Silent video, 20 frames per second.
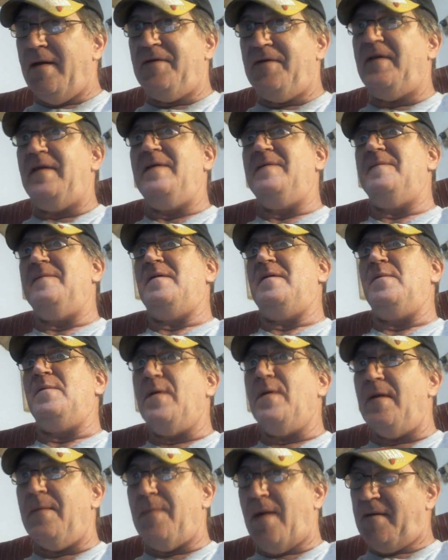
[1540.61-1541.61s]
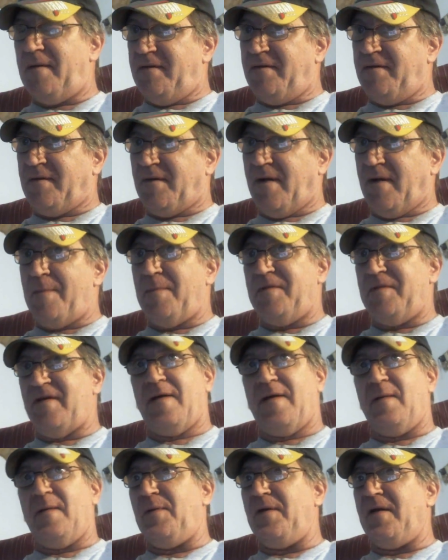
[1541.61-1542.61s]
There shouldn't even be worried about this crap. But
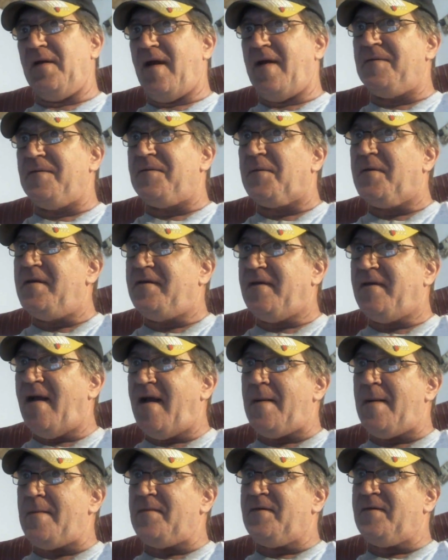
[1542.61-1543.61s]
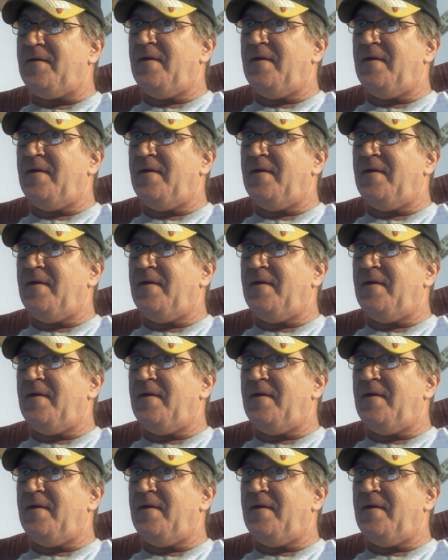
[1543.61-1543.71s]
y'all don't put it out 3 times